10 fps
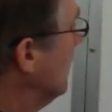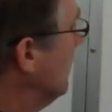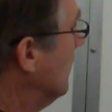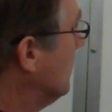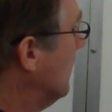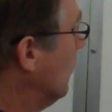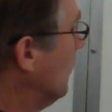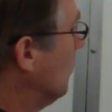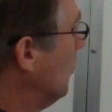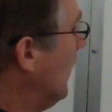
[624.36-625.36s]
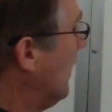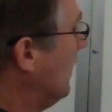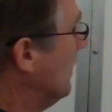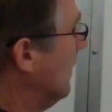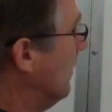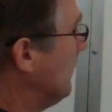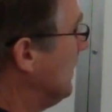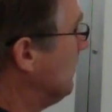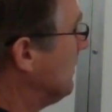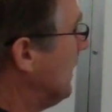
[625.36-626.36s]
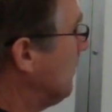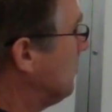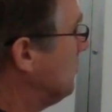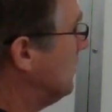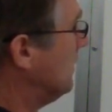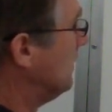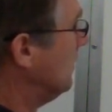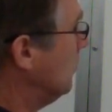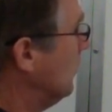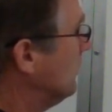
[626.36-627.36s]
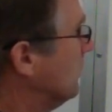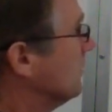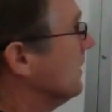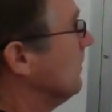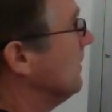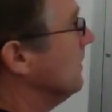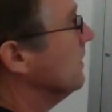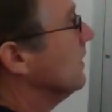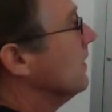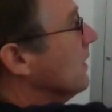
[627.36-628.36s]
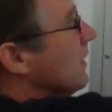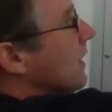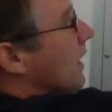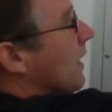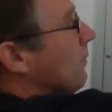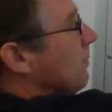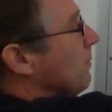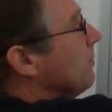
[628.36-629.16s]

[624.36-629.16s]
This thing would weigh um, m times g, which is going to be um,